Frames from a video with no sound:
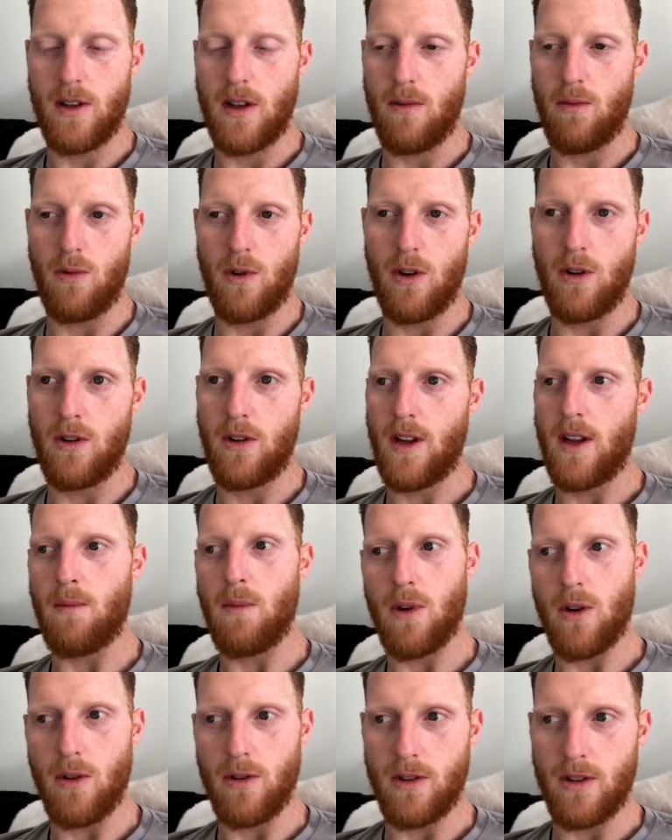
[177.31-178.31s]
a run, then
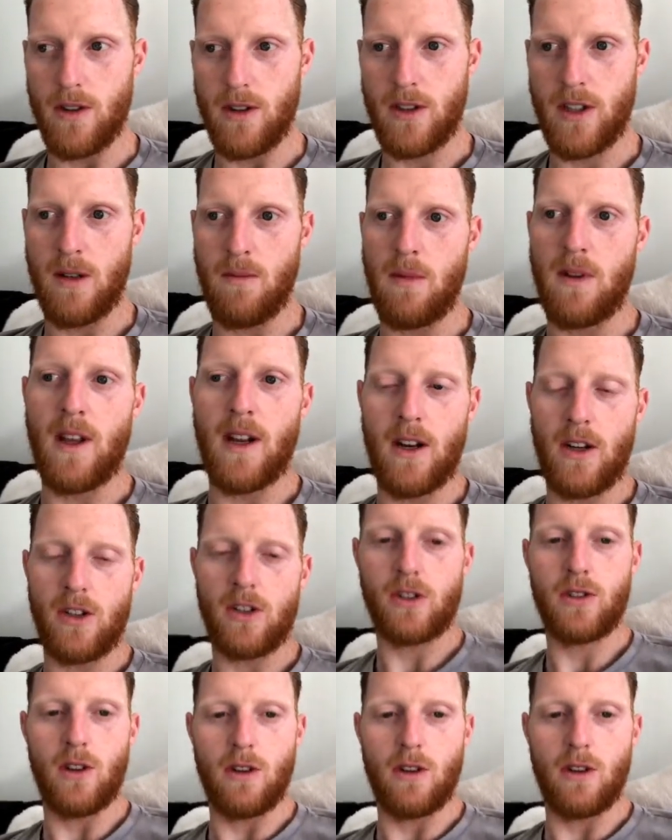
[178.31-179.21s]
we'll go to the gym, and then it just